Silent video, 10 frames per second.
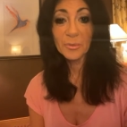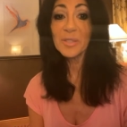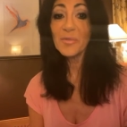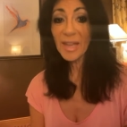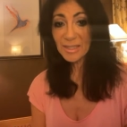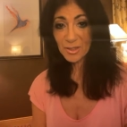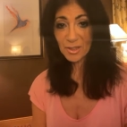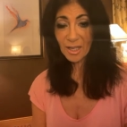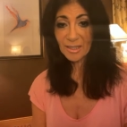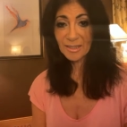revenge
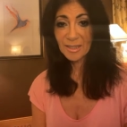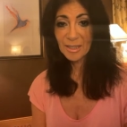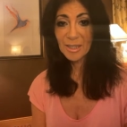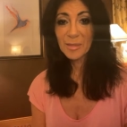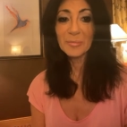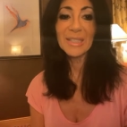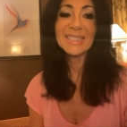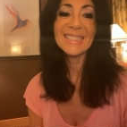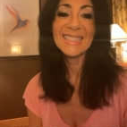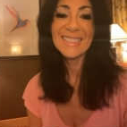not, but
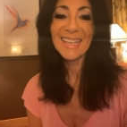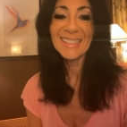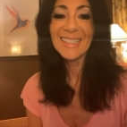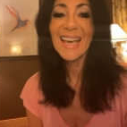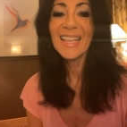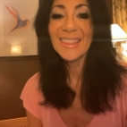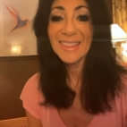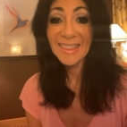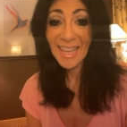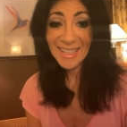instead
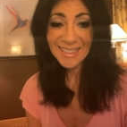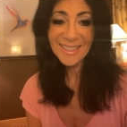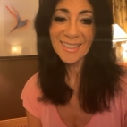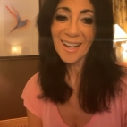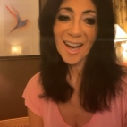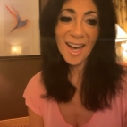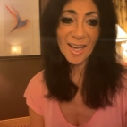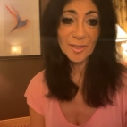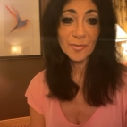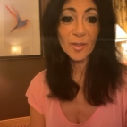thank
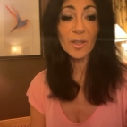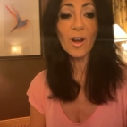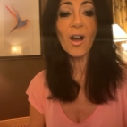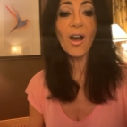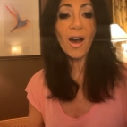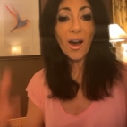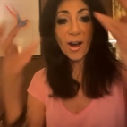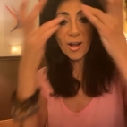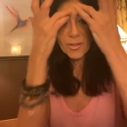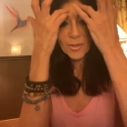God for
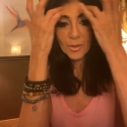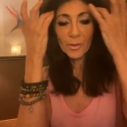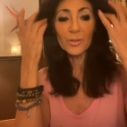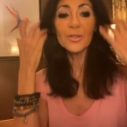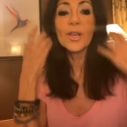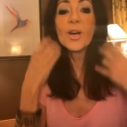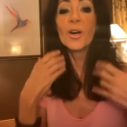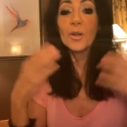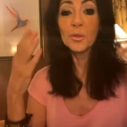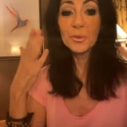all those
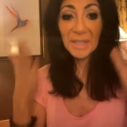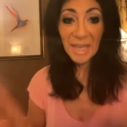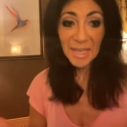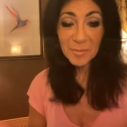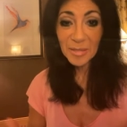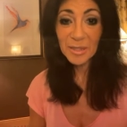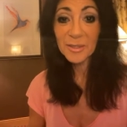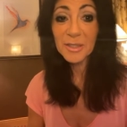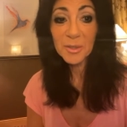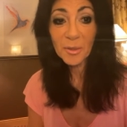who came here
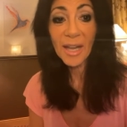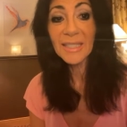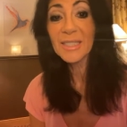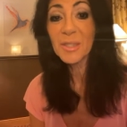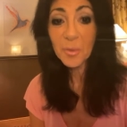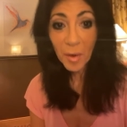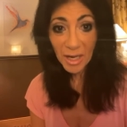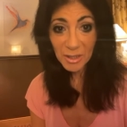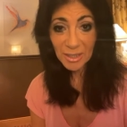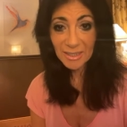to try to
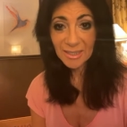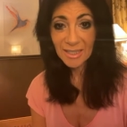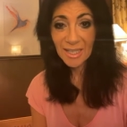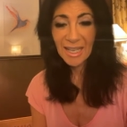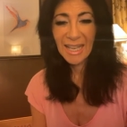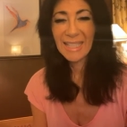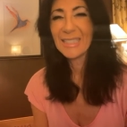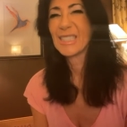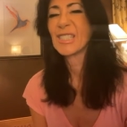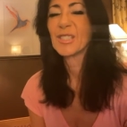squash us
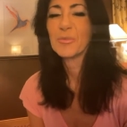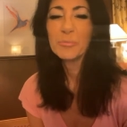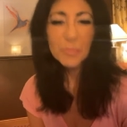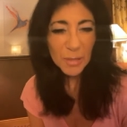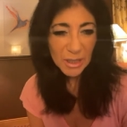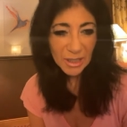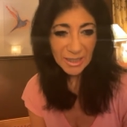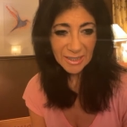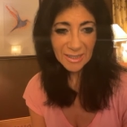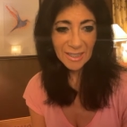and smoosh
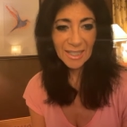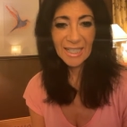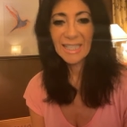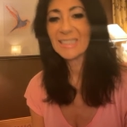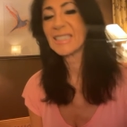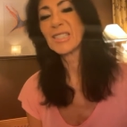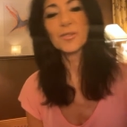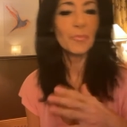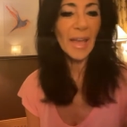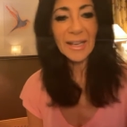us and
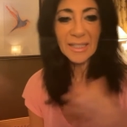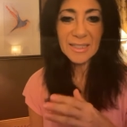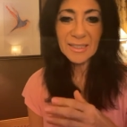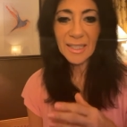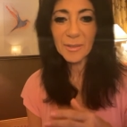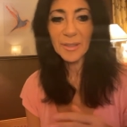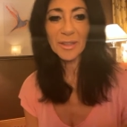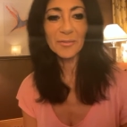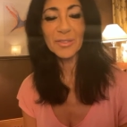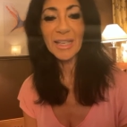smack us like with
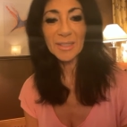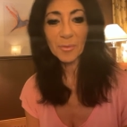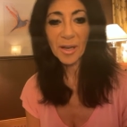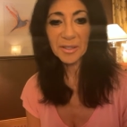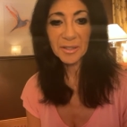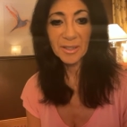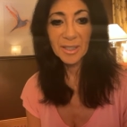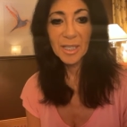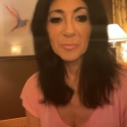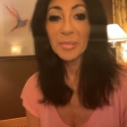a fly swatter
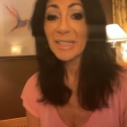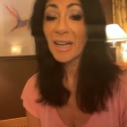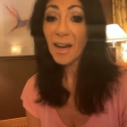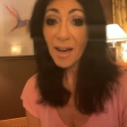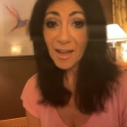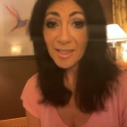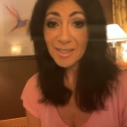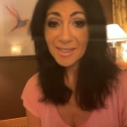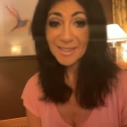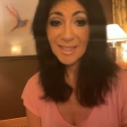
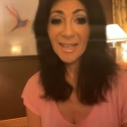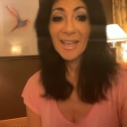because